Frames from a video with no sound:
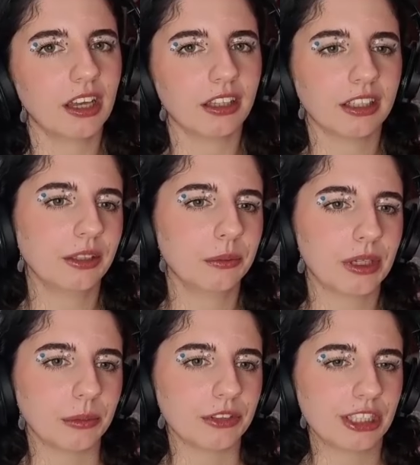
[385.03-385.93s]
Yeah, and
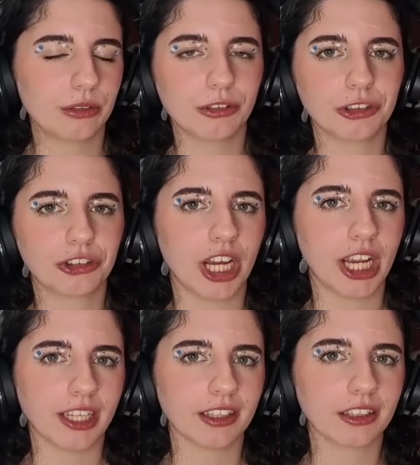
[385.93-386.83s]
anyway, we've still got
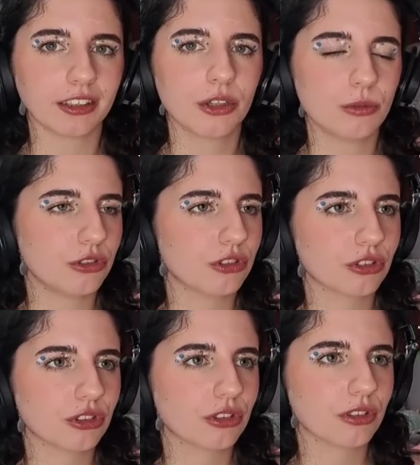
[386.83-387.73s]
Jake, who's
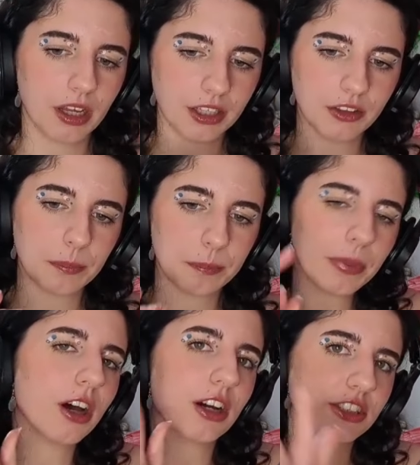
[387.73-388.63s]
just another
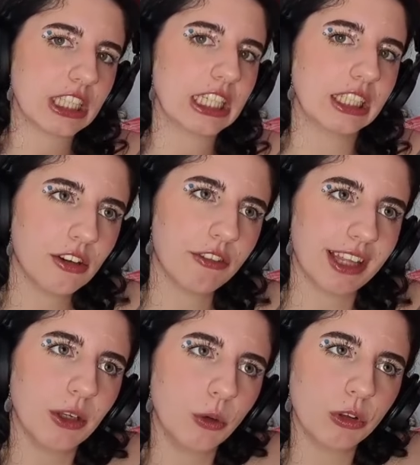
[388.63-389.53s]
party of
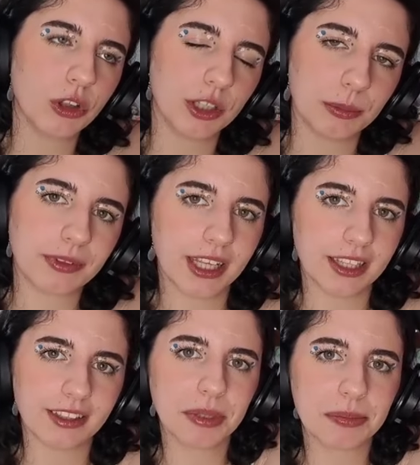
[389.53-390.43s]
that little group
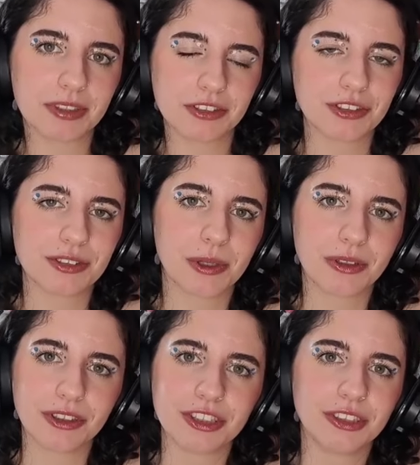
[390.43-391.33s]
that Pip hasn't
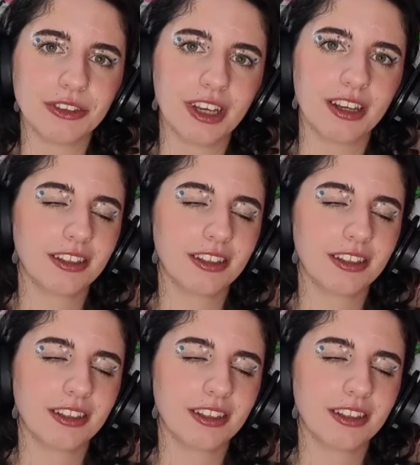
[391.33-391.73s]
spoken to yet.